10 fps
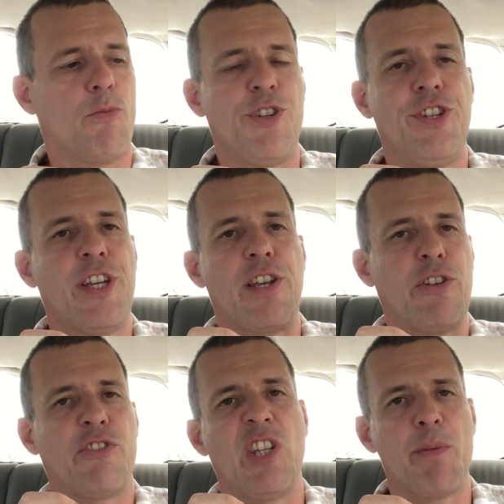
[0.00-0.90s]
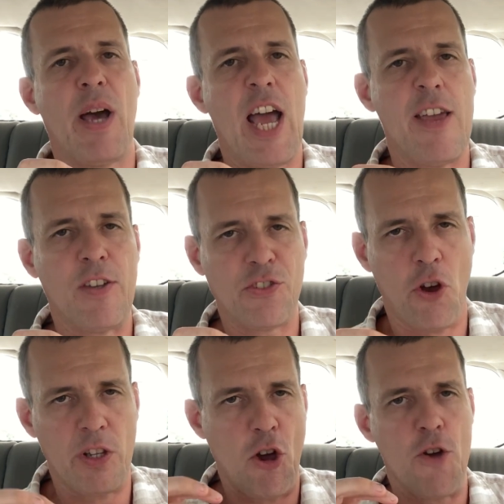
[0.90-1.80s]
ridiculous in their behavior,
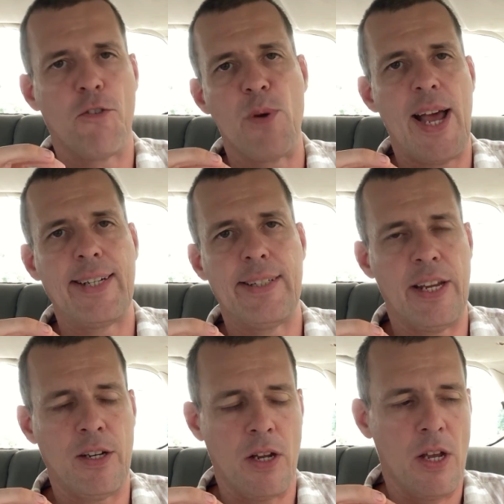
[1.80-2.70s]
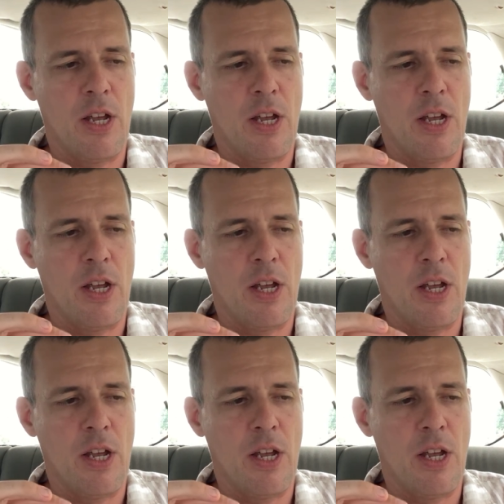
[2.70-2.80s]
totally overreacting.